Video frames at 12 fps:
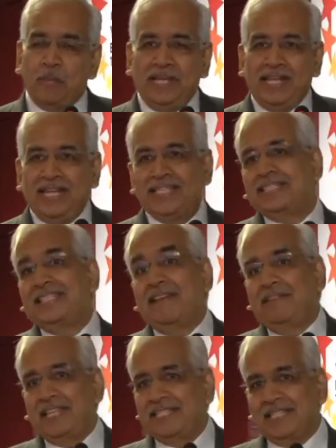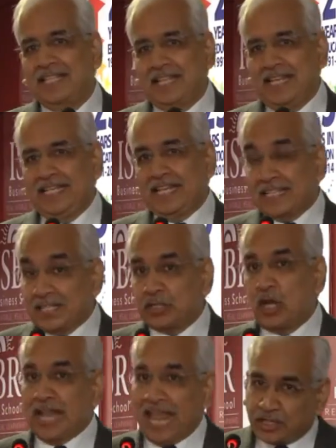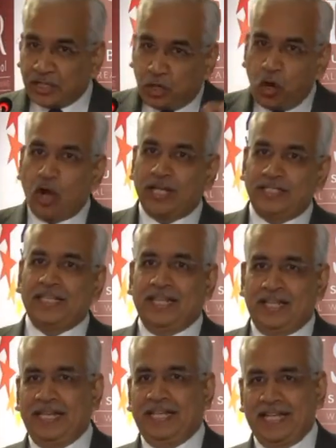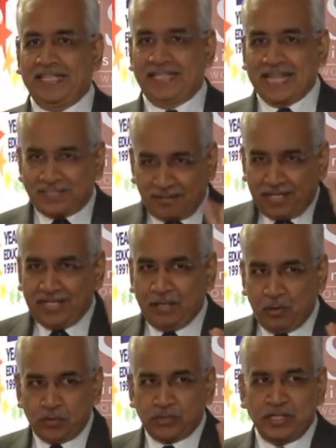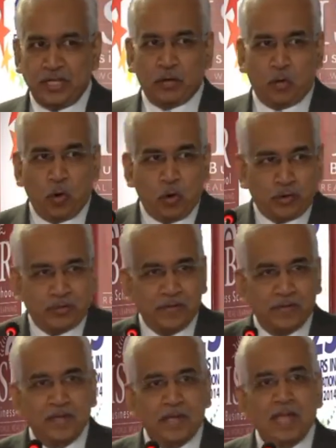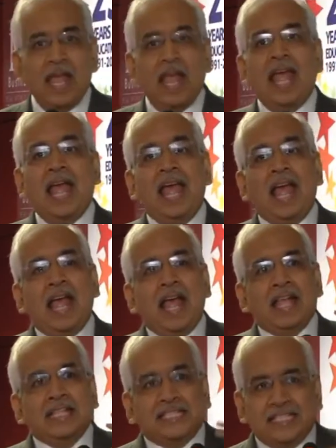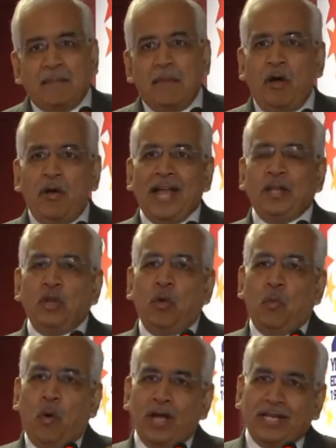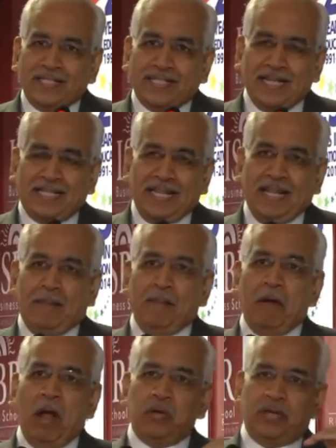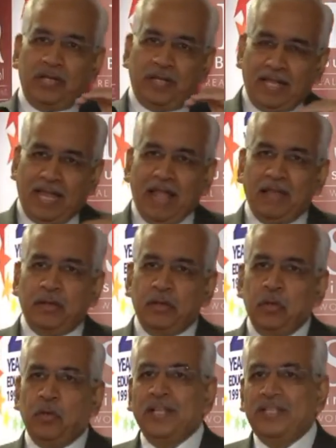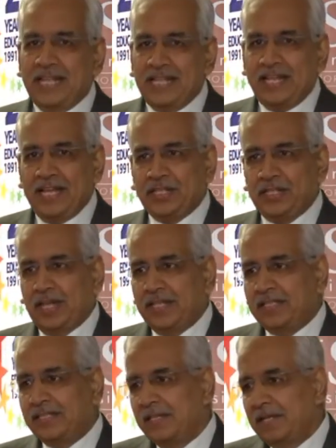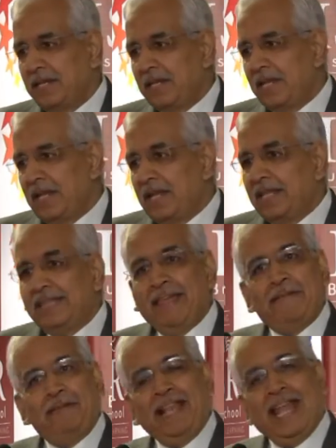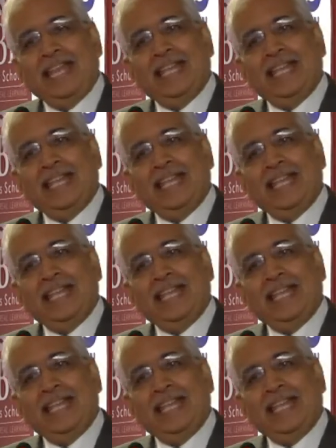normally is devil is in the details. It's not. Actually, God is in the details. That's really the original quote. Somehow, I don't know what is it about the newer generations, they feel